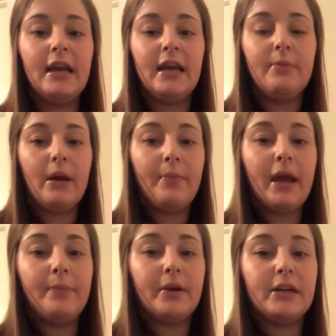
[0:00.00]
in my
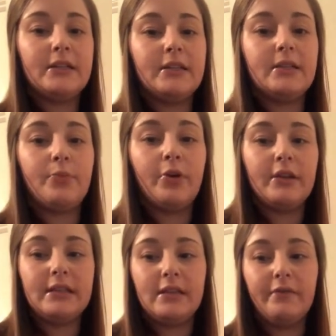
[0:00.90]
paper to support
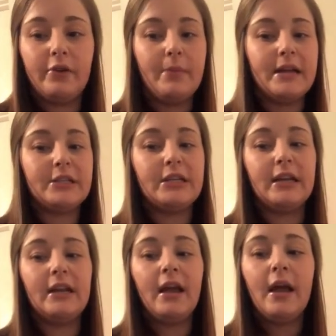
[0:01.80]
this information.